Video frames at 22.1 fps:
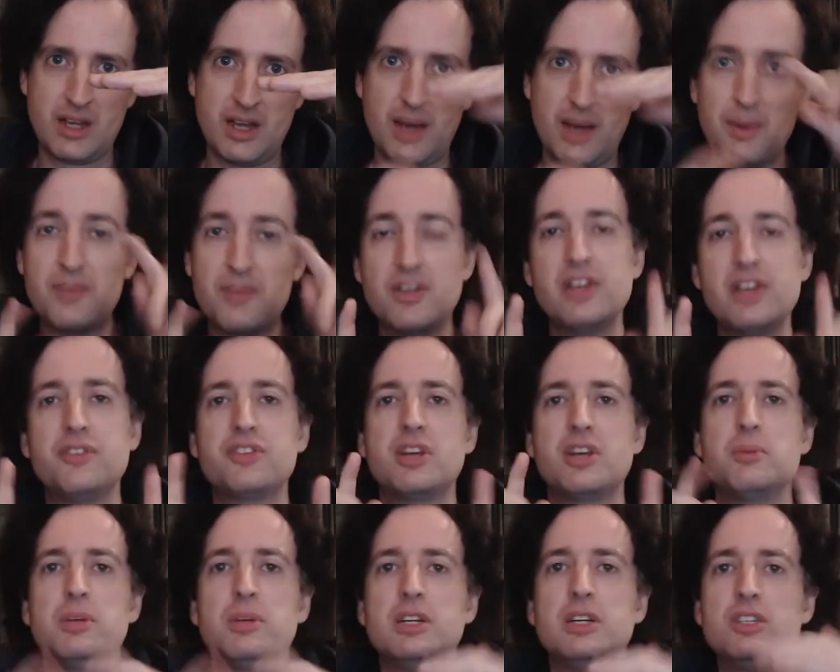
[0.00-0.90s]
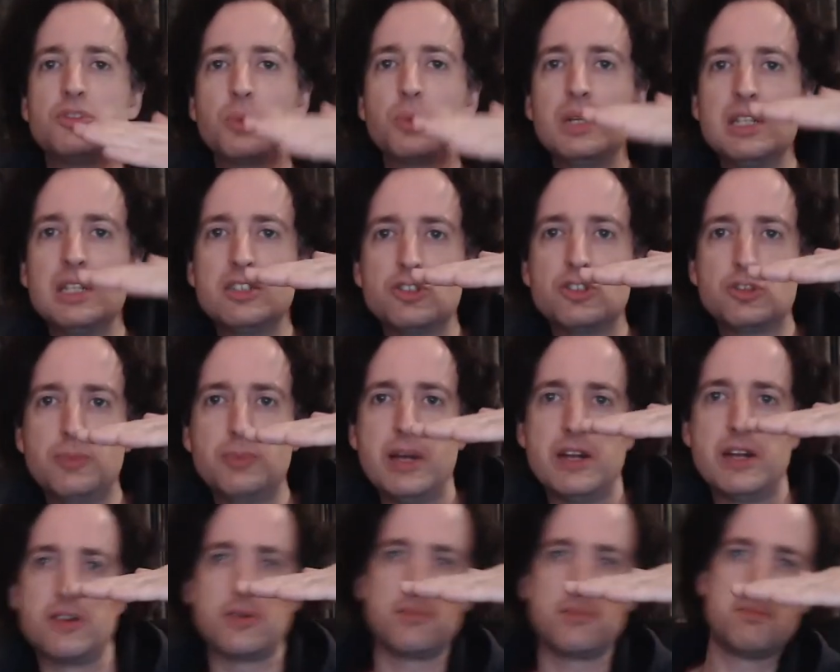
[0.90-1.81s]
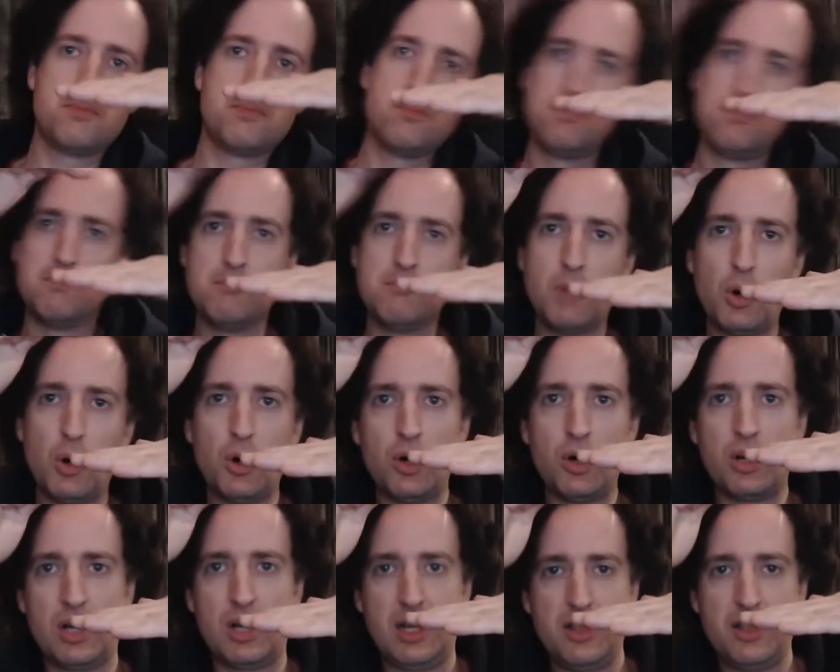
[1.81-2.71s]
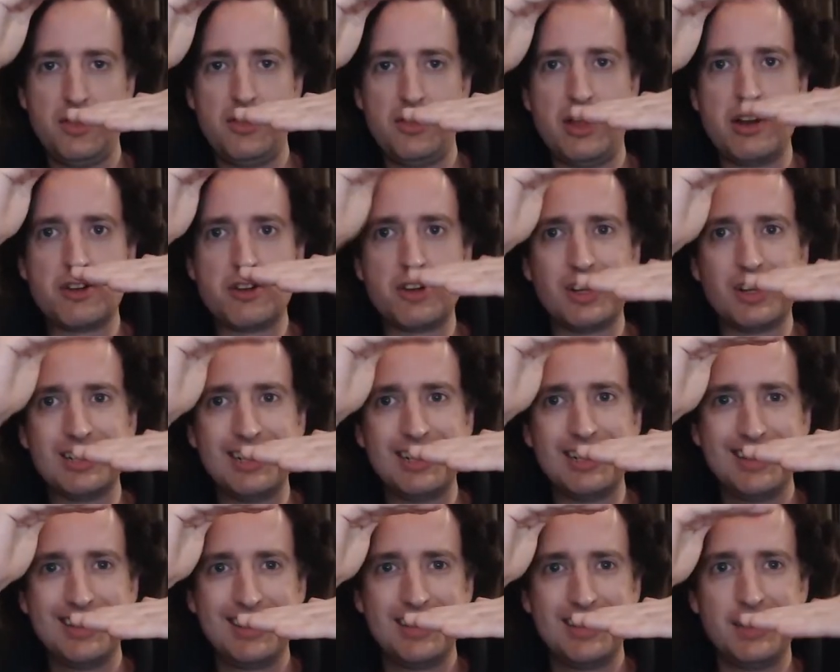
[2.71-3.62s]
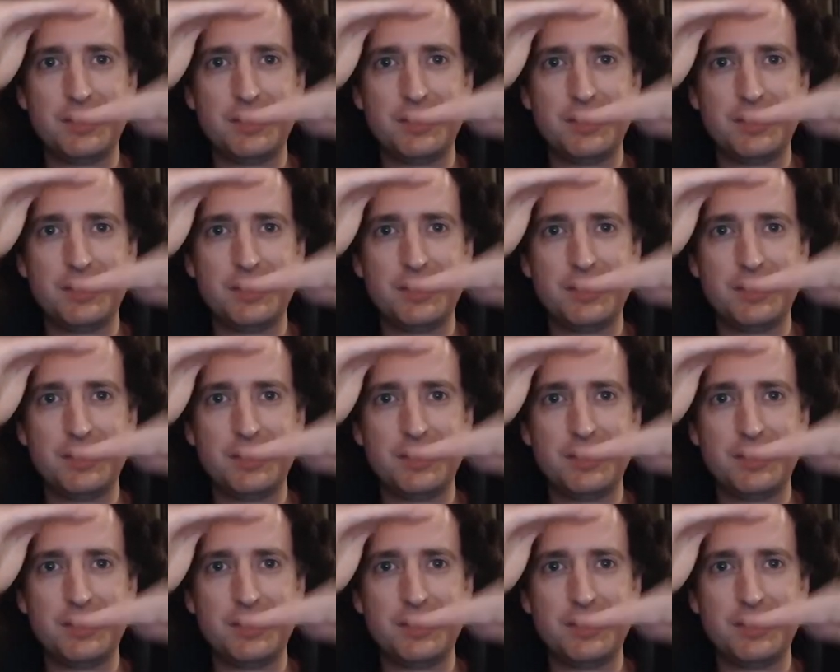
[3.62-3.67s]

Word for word: However, if someone is willing to spend more than a dollar